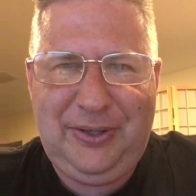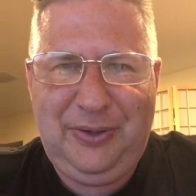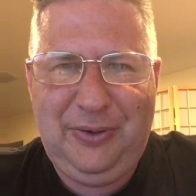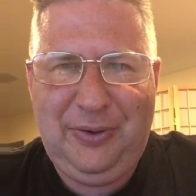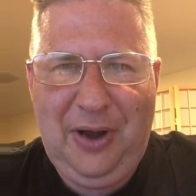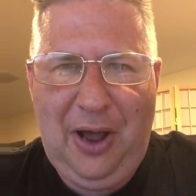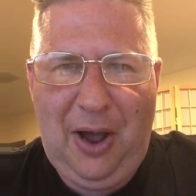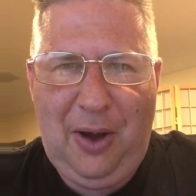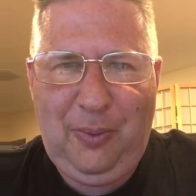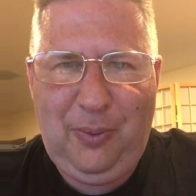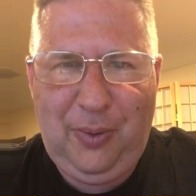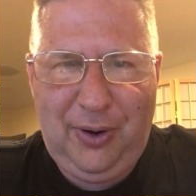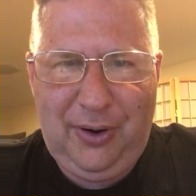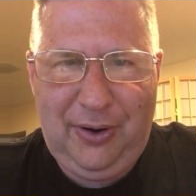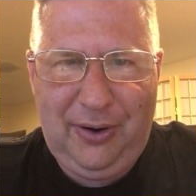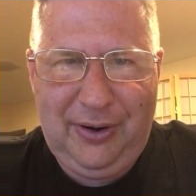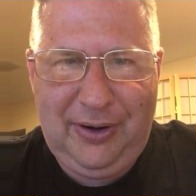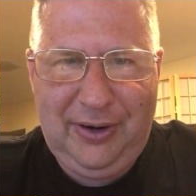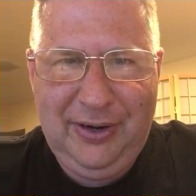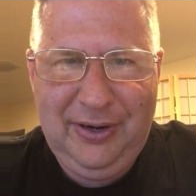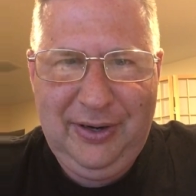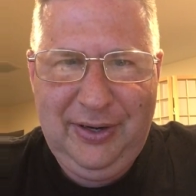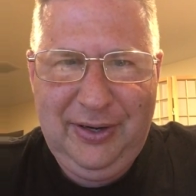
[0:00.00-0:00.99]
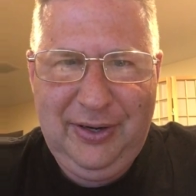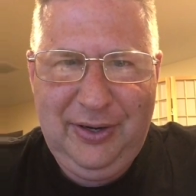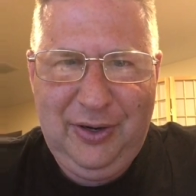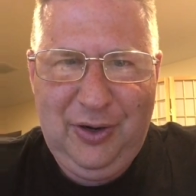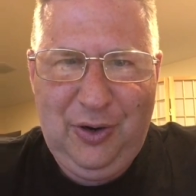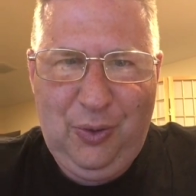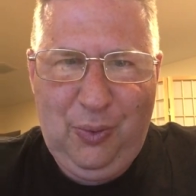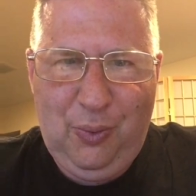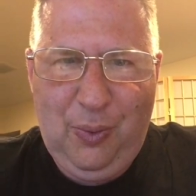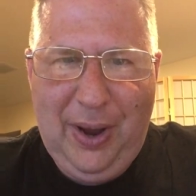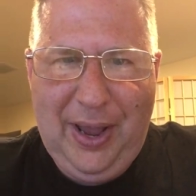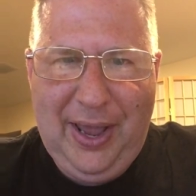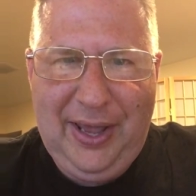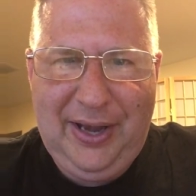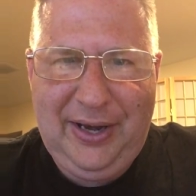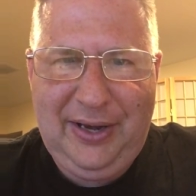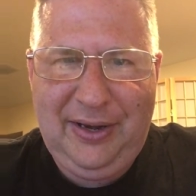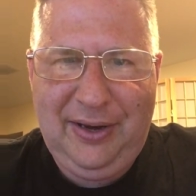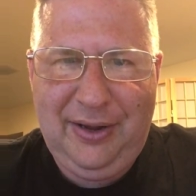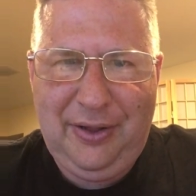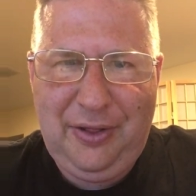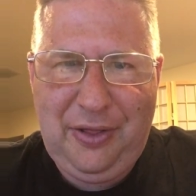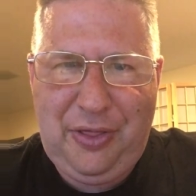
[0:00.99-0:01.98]
to not work
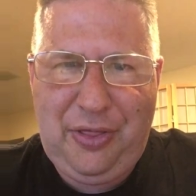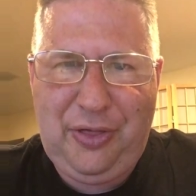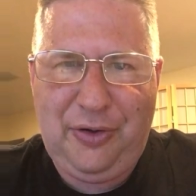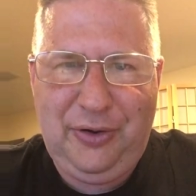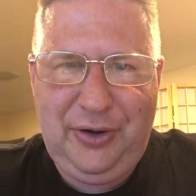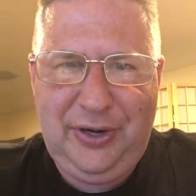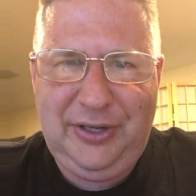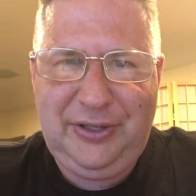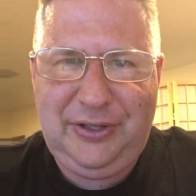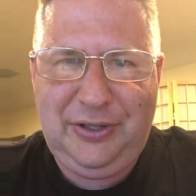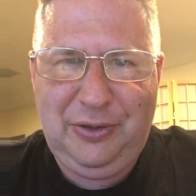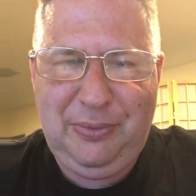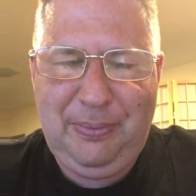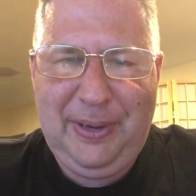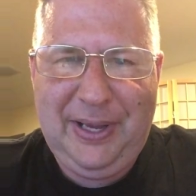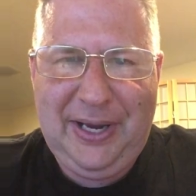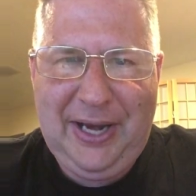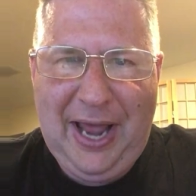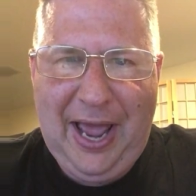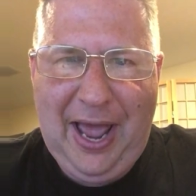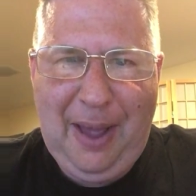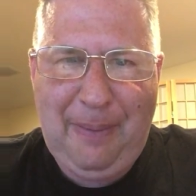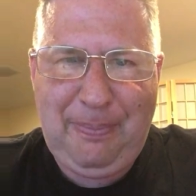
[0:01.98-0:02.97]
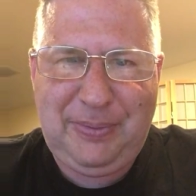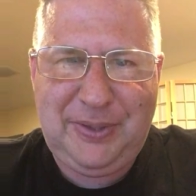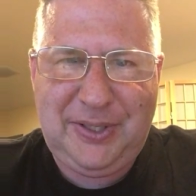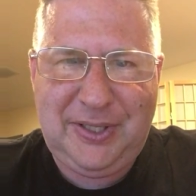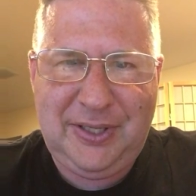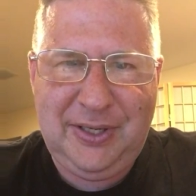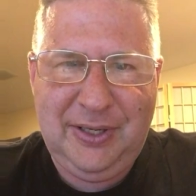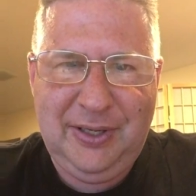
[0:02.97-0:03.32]
when 32-bit app